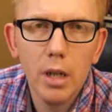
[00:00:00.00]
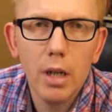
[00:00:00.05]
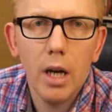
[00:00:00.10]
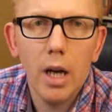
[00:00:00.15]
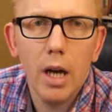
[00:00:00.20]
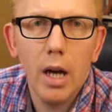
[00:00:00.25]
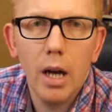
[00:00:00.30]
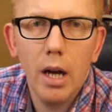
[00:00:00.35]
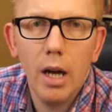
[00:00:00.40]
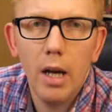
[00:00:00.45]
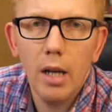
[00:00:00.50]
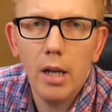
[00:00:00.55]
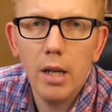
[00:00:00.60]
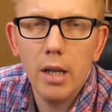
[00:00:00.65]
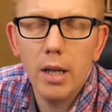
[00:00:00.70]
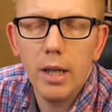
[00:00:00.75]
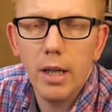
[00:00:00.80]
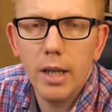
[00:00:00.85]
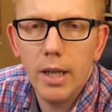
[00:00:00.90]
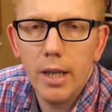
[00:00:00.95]
And
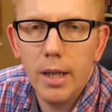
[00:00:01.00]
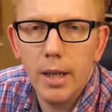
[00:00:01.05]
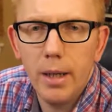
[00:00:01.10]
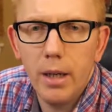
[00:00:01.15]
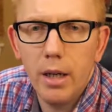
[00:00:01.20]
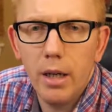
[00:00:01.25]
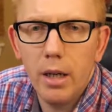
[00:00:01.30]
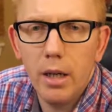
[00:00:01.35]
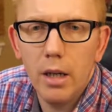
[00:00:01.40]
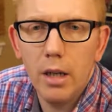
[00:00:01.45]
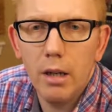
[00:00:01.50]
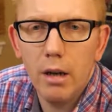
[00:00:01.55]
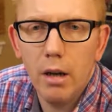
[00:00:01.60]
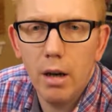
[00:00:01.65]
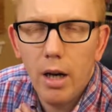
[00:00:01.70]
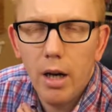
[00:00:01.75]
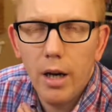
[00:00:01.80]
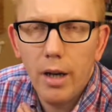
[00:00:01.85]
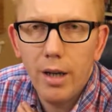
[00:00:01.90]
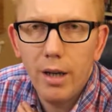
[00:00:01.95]

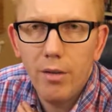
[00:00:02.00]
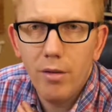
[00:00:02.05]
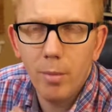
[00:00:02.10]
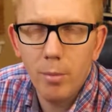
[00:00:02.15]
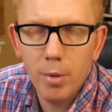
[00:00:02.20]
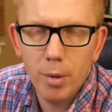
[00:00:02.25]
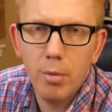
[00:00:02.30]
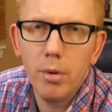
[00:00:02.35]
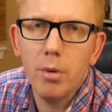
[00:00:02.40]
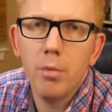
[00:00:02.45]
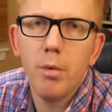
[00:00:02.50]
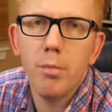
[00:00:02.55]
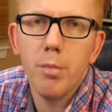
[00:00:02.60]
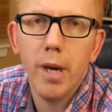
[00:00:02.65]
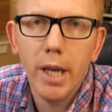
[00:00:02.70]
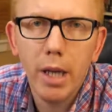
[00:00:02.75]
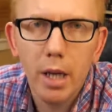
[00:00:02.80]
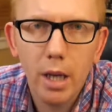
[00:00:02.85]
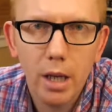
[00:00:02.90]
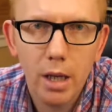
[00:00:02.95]
I will probably be
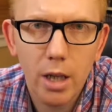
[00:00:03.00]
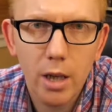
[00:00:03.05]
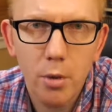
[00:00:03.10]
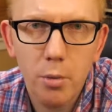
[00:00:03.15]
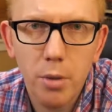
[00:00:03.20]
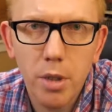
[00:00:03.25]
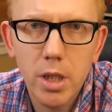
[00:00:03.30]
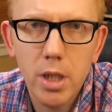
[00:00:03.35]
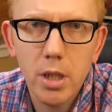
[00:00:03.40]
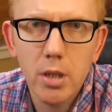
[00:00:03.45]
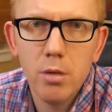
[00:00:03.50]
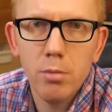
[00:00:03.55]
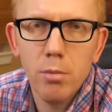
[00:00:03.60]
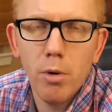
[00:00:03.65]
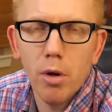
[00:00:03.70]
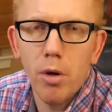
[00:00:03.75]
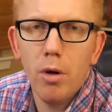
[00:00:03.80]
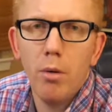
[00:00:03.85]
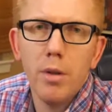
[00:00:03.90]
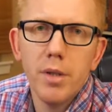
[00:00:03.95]
making another video
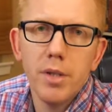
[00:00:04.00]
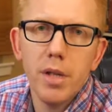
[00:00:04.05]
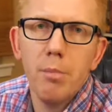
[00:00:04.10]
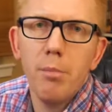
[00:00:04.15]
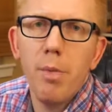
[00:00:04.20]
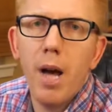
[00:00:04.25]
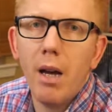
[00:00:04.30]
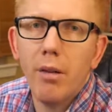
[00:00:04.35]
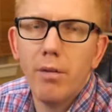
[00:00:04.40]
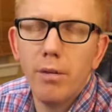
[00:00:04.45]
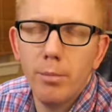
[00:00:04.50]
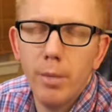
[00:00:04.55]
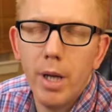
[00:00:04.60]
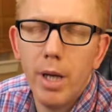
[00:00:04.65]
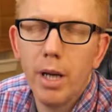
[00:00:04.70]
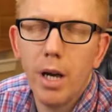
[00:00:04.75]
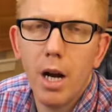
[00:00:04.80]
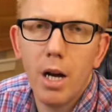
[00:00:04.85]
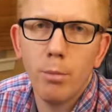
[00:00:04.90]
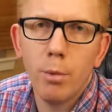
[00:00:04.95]
tomorrow once I'm back from
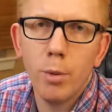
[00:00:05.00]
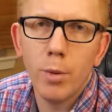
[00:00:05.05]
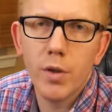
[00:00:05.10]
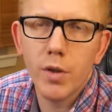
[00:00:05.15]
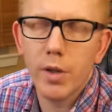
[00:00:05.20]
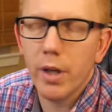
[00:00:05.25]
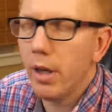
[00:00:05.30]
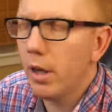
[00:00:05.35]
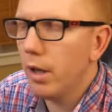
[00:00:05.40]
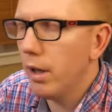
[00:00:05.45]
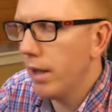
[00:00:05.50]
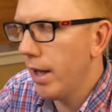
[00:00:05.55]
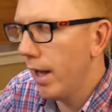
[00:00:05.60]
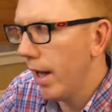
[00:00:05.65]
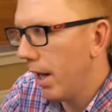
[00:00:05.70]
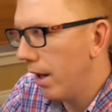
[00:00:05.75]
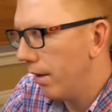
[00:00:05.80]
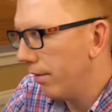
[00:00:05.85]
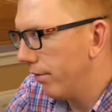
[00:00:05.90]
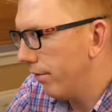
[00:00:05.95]
that car boot sale and I
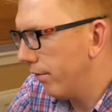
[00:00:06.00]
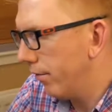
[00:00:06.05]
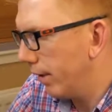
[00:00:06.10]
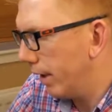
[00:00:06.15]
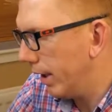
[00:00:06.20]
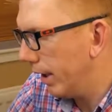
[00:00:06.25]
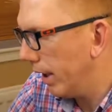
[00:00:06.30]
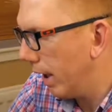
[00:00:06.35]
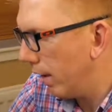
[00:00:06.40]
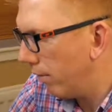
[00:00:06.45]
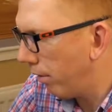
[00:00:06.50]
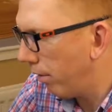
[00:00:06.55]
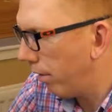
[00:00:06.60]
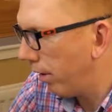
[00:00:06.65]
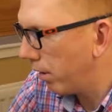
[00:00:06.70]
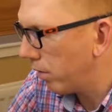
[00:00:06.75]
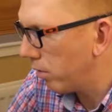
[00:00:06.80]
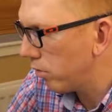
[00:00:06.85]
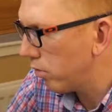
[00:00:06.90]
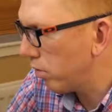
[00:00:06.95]
have
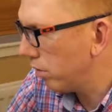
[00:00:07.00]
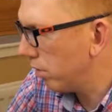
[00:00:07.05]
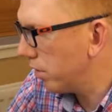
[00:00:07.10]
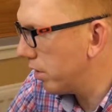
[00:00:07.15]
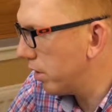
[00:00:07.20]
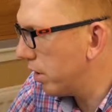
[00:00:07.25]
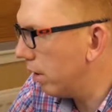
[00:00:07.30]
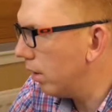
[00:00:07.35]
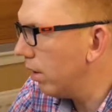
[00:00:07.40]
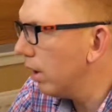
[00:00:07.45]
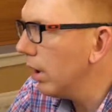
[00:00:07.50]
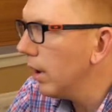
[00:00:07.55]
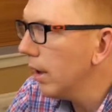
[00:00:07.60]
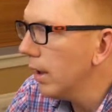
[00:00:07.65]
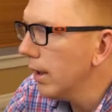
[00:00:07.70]
everything to show to you.